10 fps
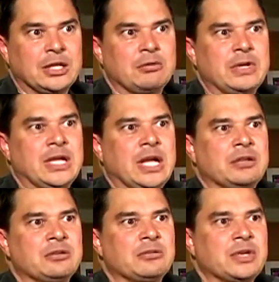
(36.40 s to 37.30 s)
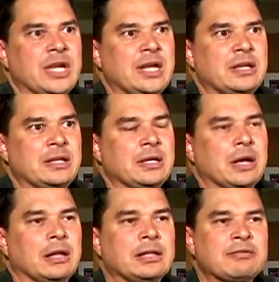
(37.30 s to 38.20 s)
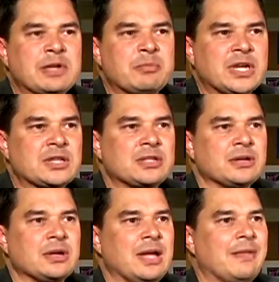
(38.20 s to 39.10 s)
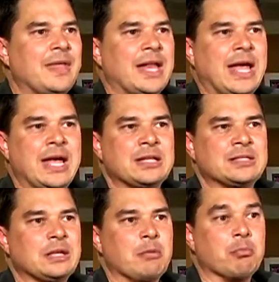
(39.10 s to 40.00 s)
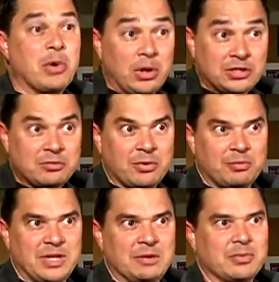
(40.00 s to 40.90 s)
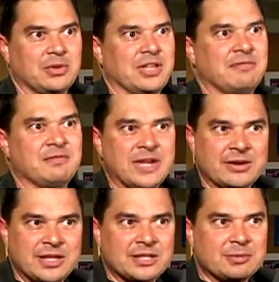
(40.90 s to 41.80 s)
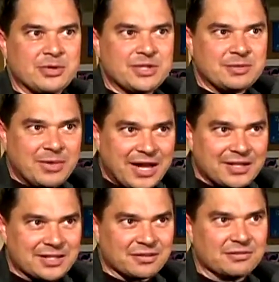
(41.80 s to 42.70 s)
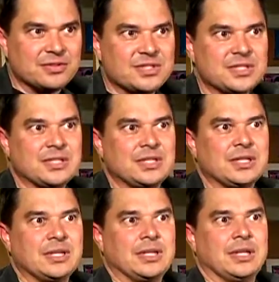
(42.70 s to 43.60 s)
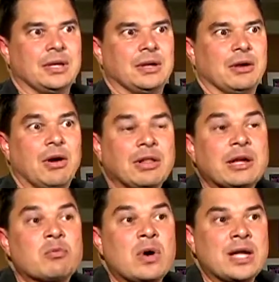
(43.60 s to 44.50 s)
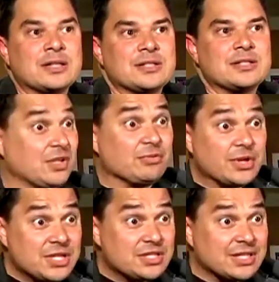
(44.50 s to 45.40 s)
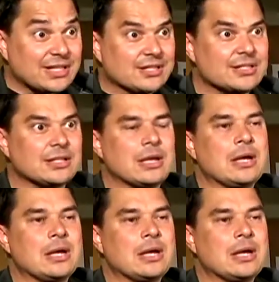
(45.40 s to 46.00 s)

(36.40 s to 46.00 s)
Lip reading: we can create a living picture that has multiple people and various perspectives all at once. For instance,